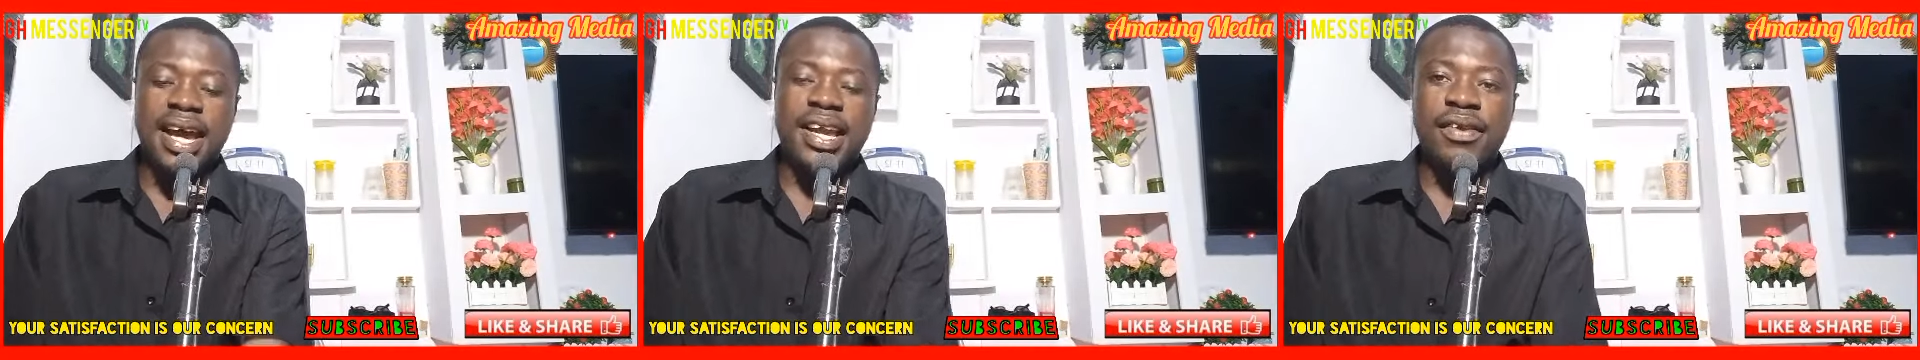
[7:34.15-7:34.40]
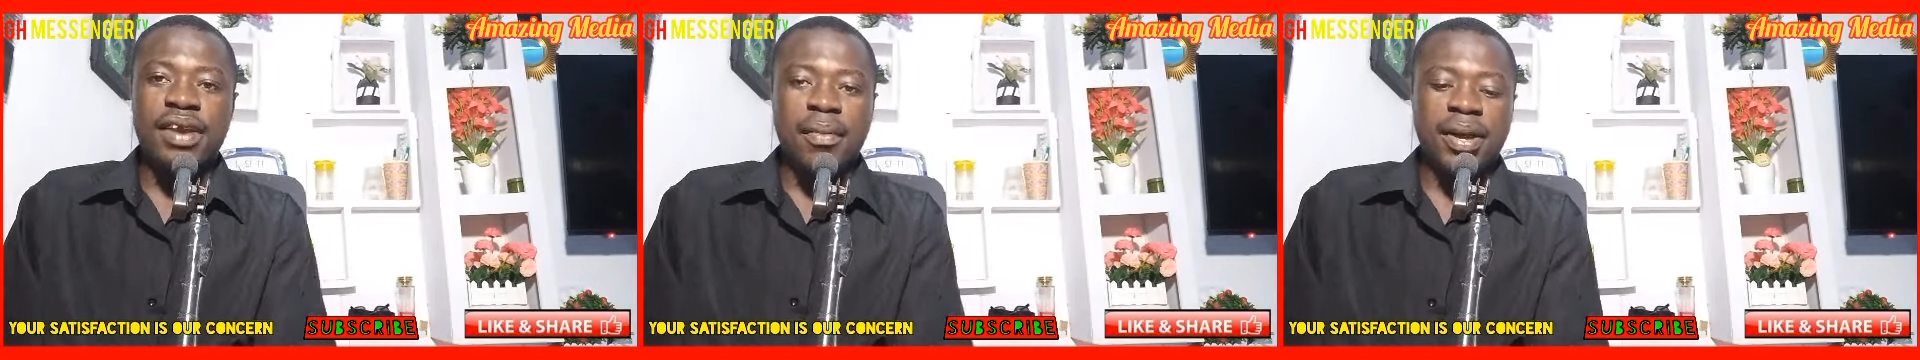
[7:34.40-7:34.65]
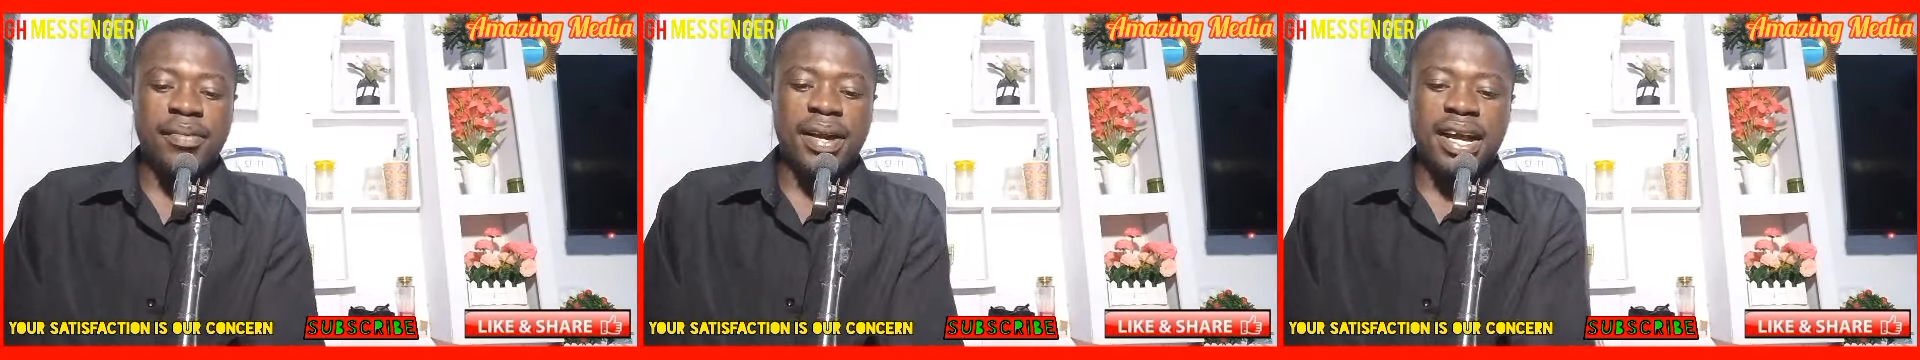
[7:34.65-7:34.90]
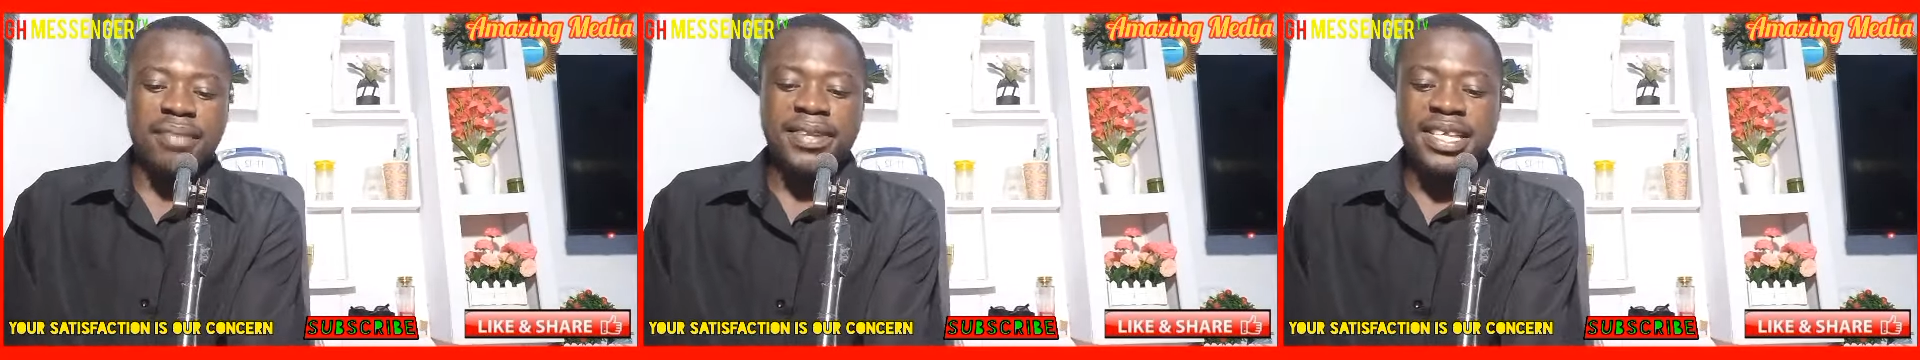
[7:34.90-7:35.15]
You
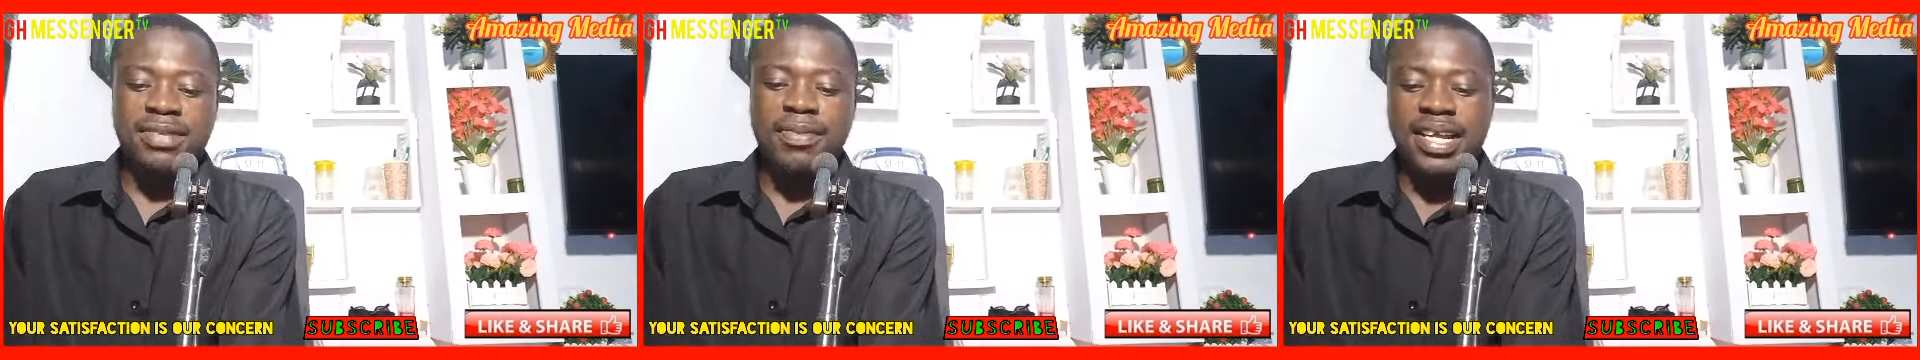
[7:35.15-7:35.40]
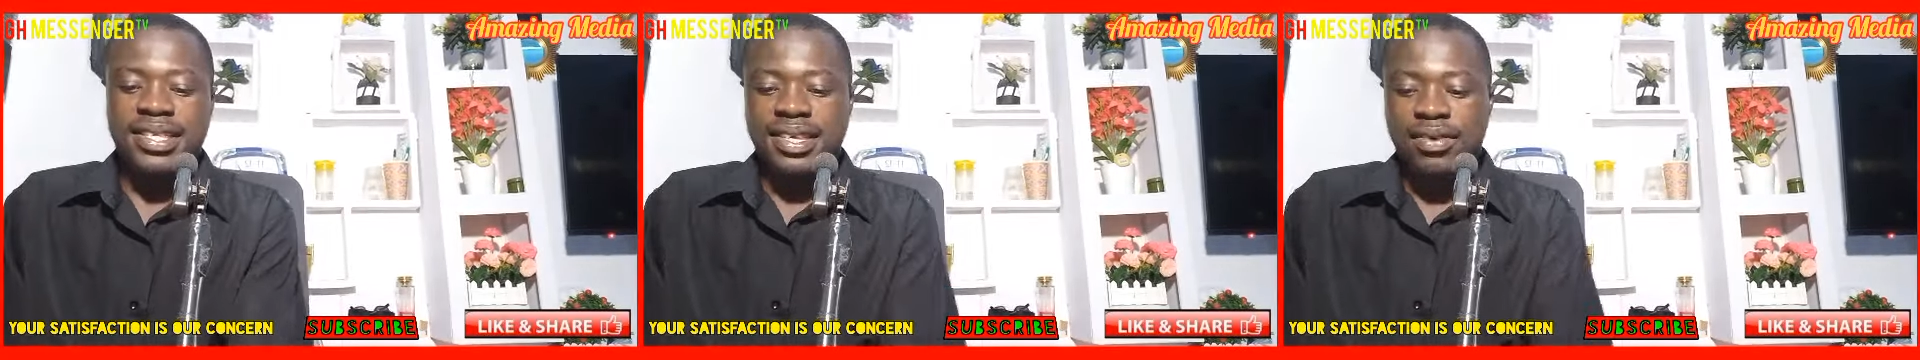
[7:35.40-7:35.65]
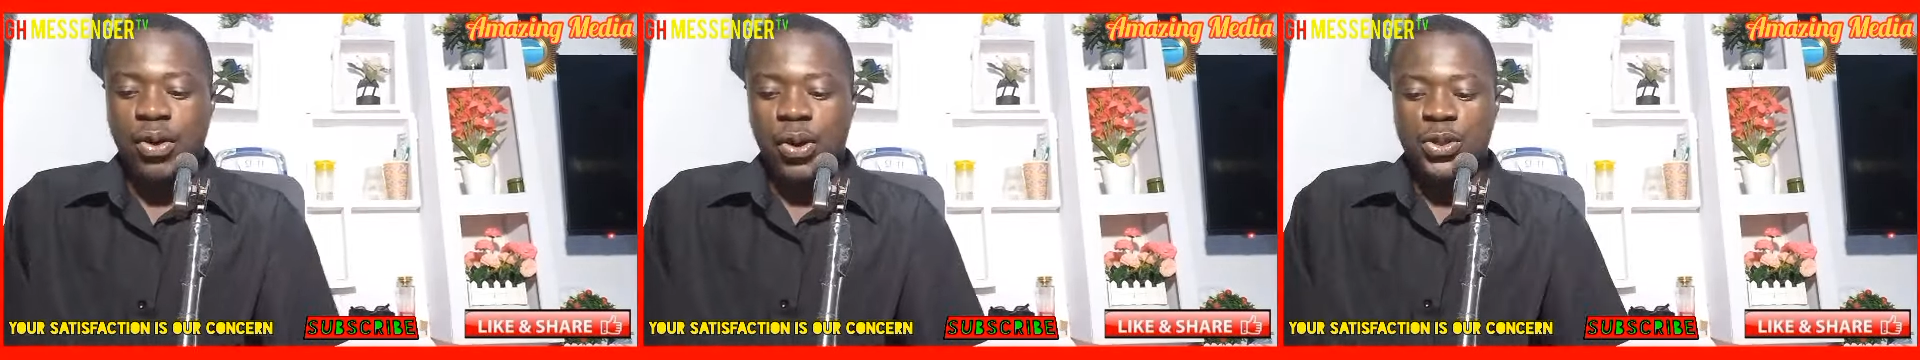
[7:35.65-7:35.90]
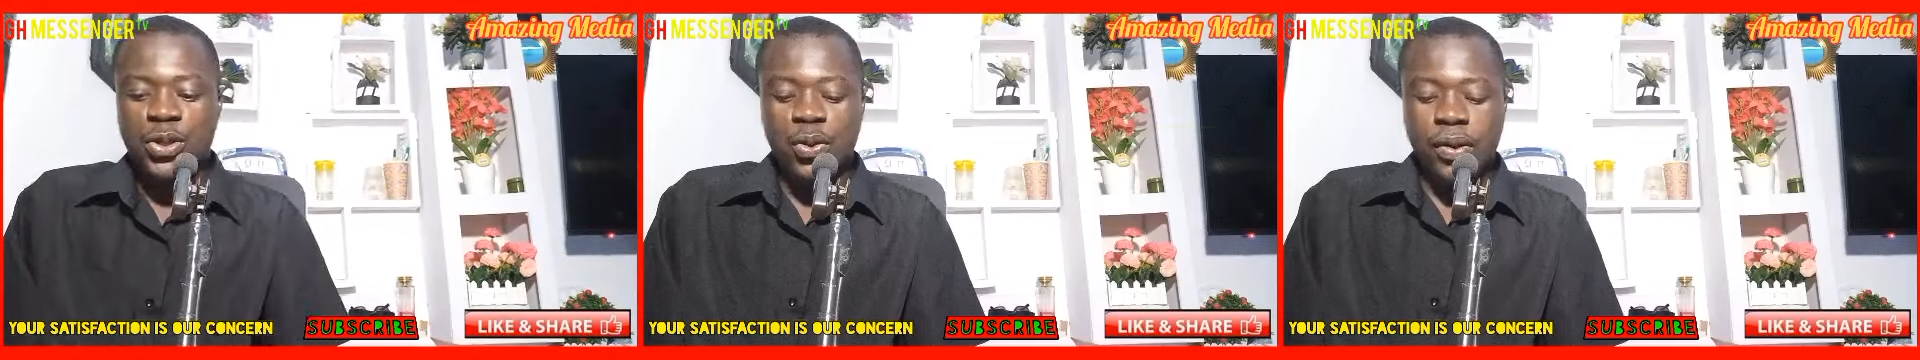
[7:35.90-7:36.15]
have Captain Smart
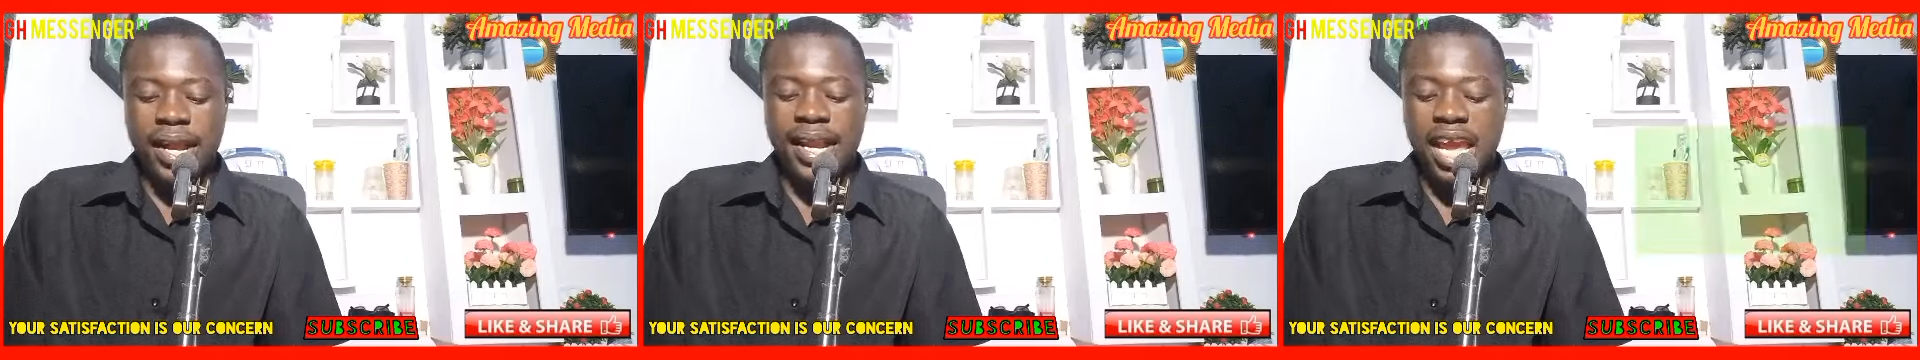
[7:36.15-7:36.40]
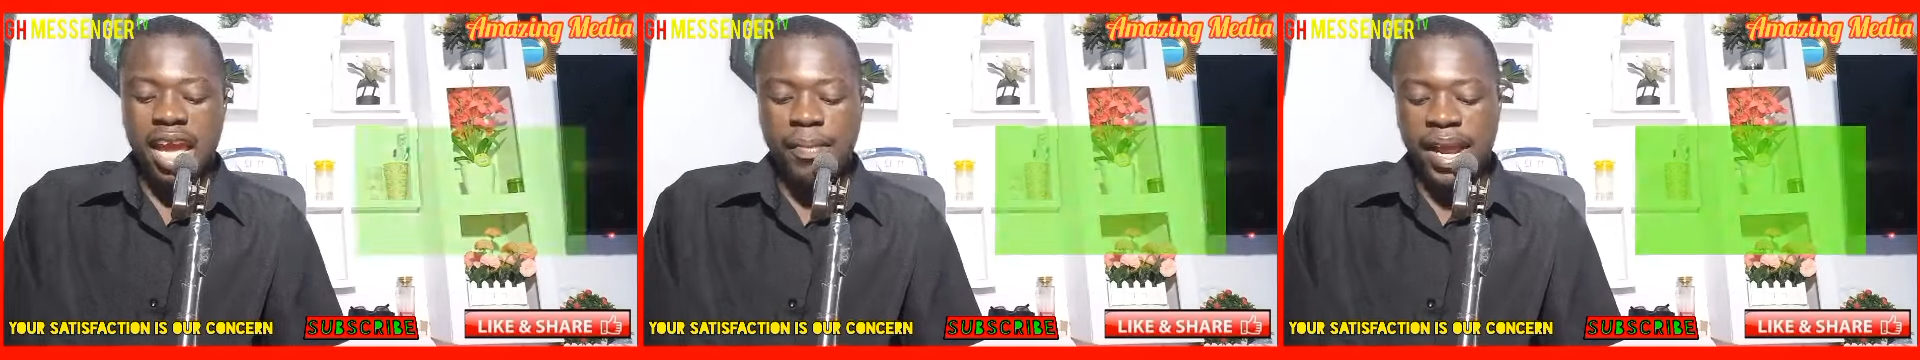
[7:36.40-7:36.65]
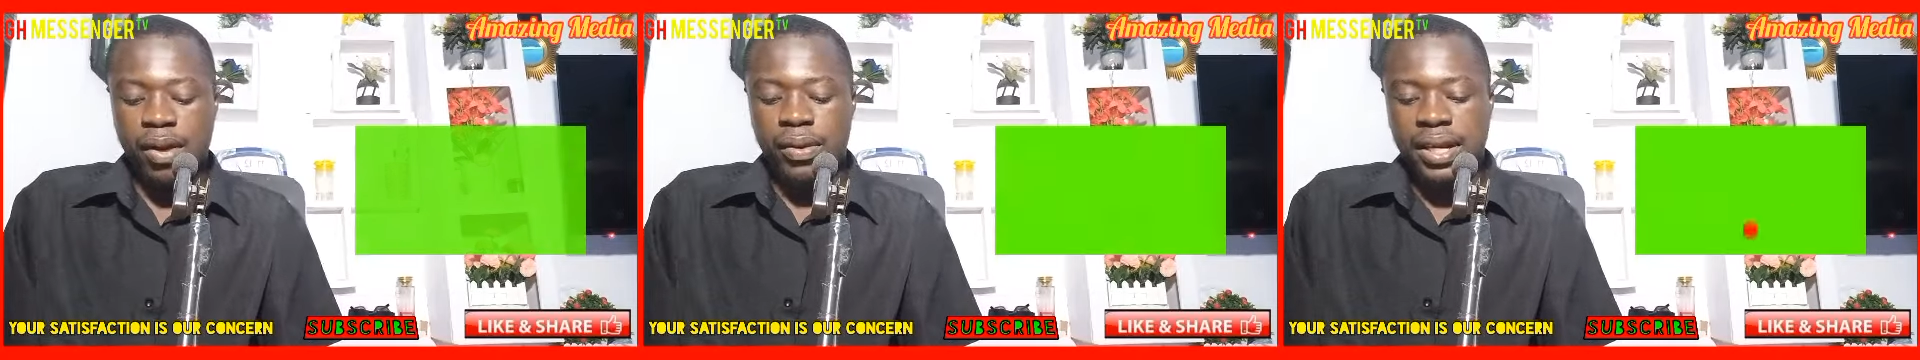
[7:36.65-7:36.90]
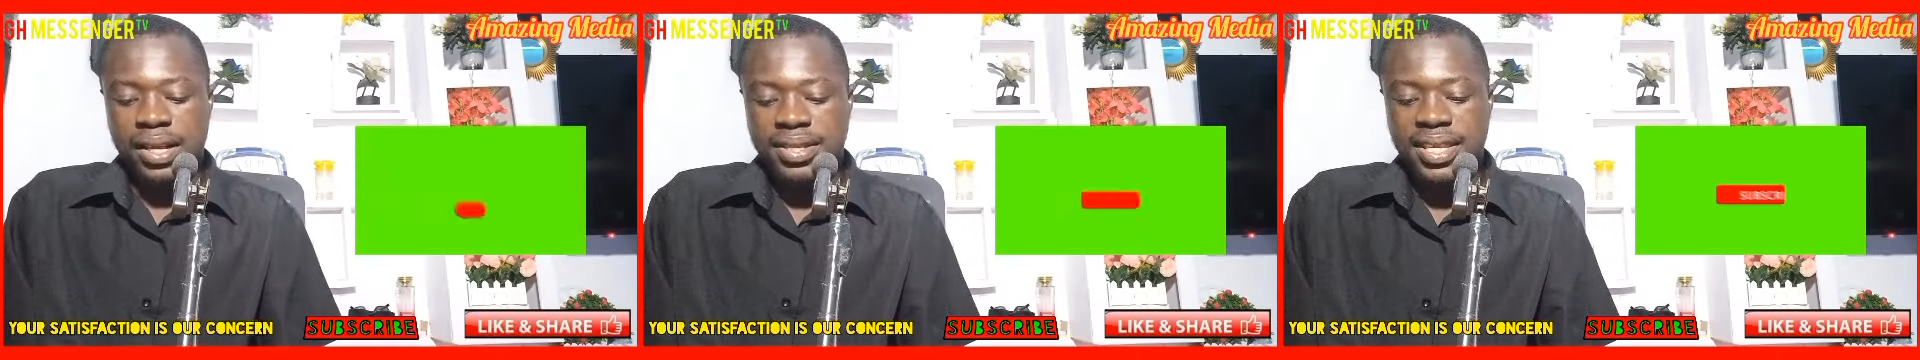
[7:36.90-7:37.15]
on us, no, Eddie Emma
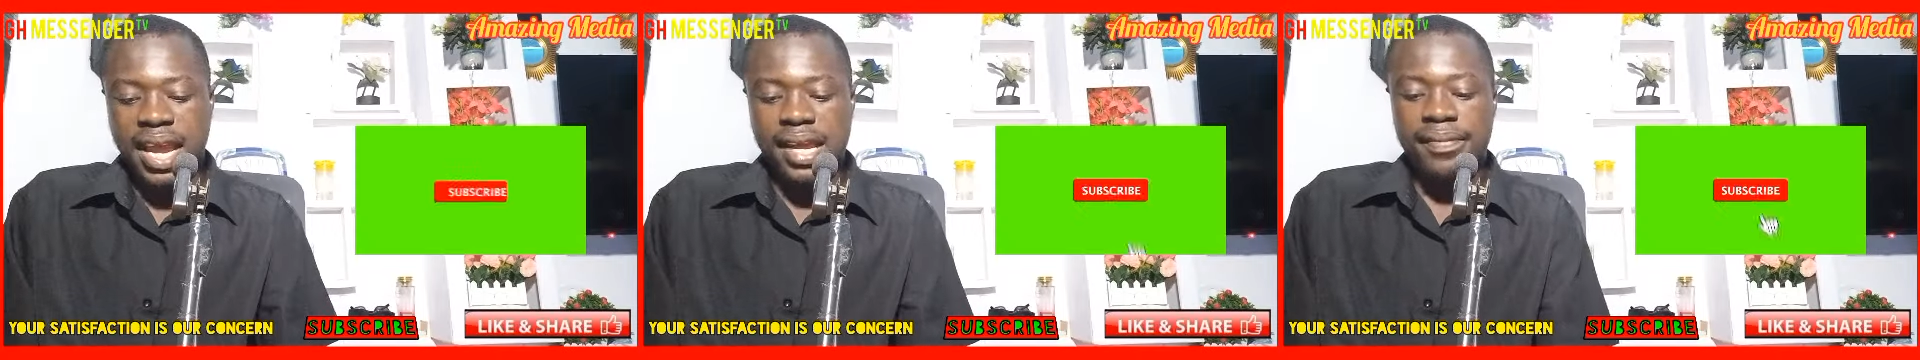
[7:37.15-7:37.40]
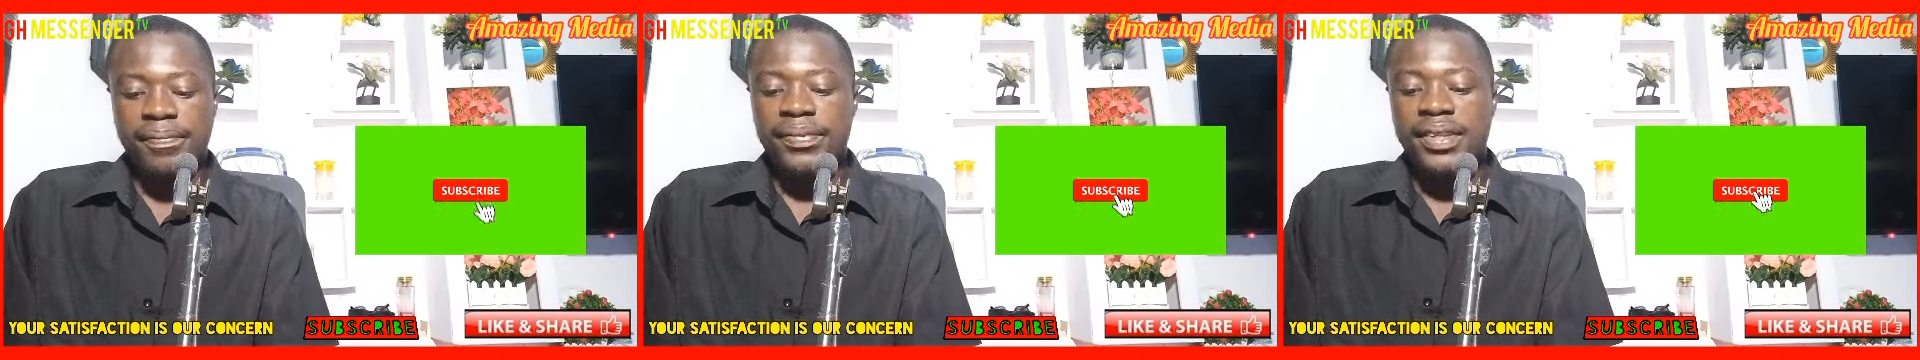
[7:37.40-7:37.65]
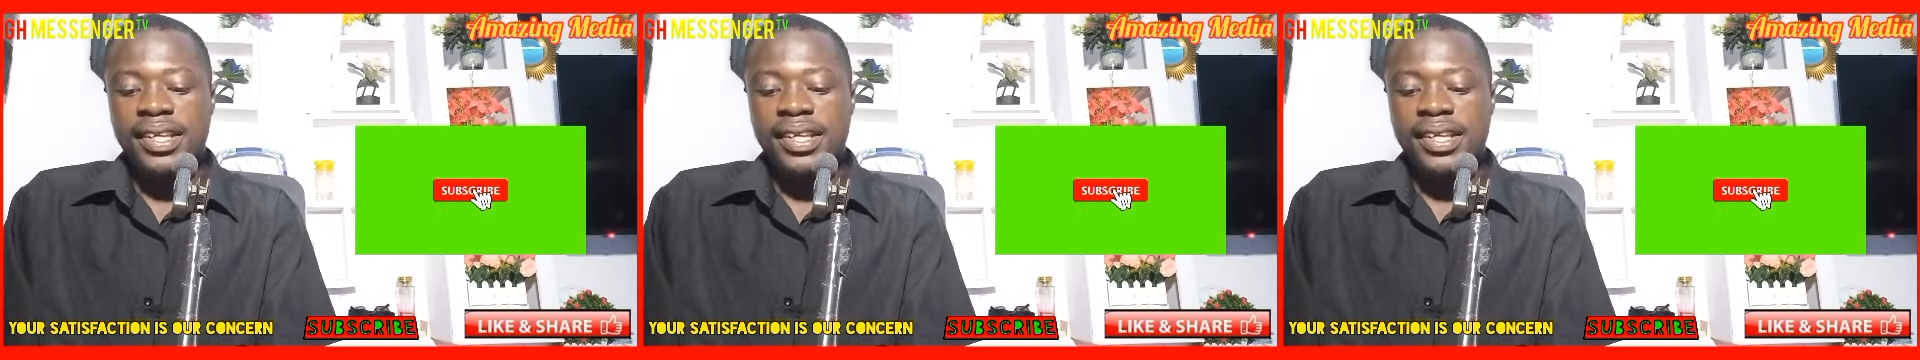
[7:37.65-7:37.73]
or this side.